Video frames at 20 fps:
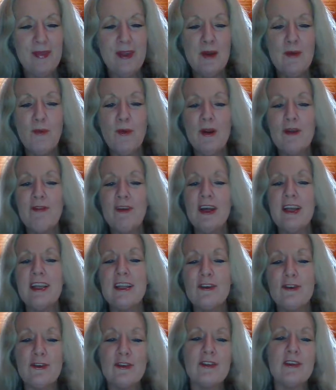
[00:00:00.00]
what I found
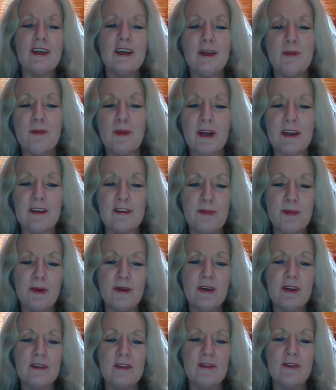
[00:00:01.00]
interesting in my
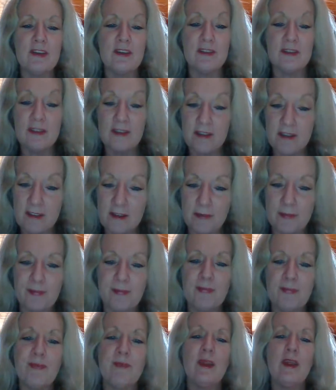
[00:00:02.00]
experience of this
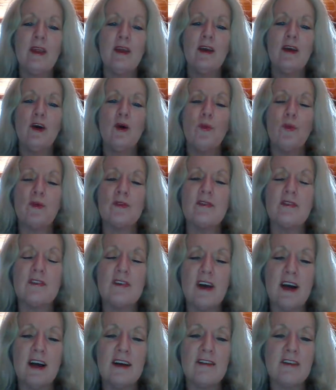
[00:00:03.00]
system was the
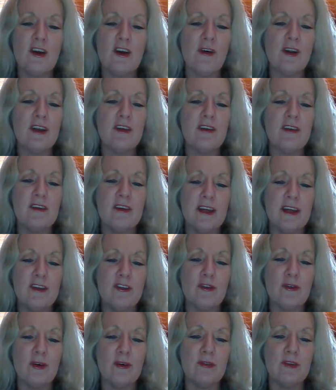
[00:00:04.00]
task oriented
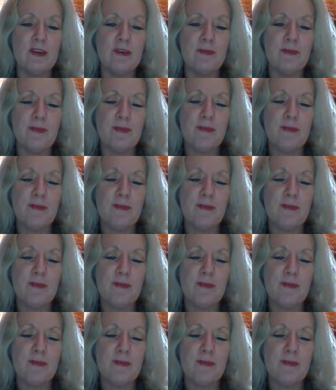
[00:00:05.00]
nature of it.